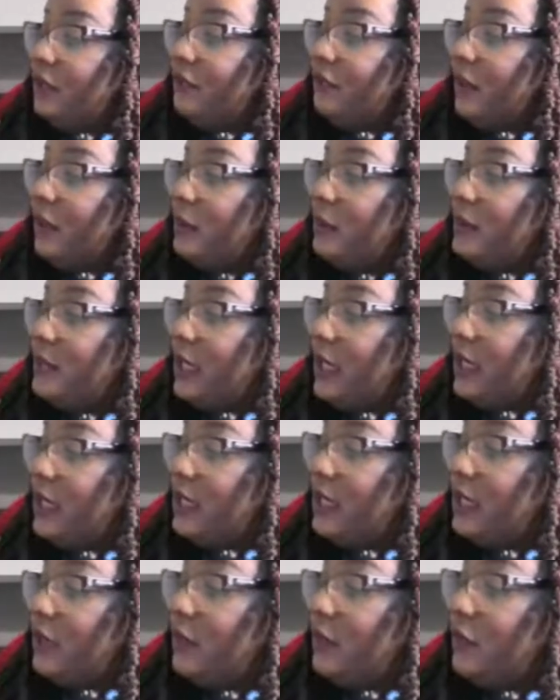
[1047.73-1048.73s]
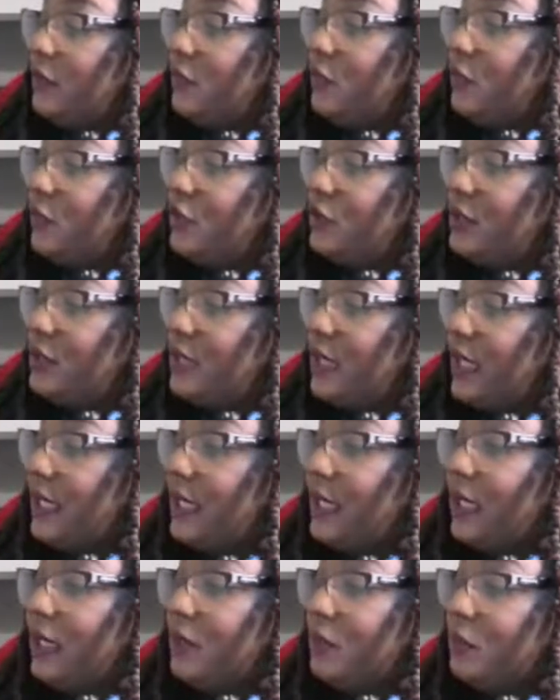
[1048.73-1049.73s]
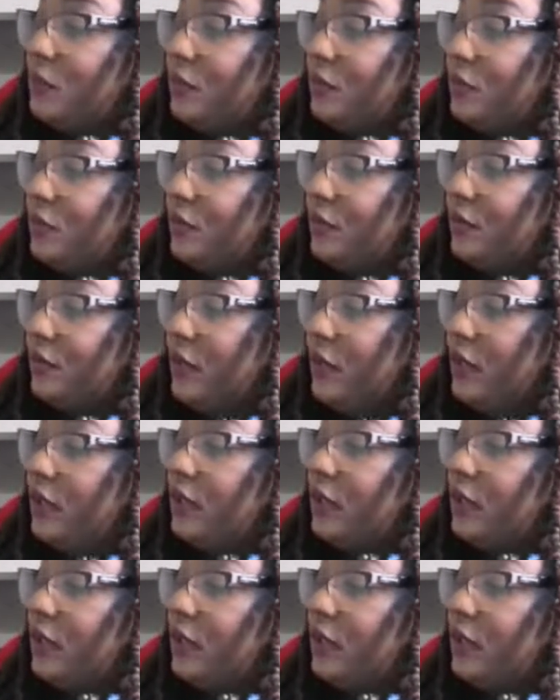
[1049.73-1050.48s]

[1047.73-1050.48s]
The family's economic fortunes had not improved,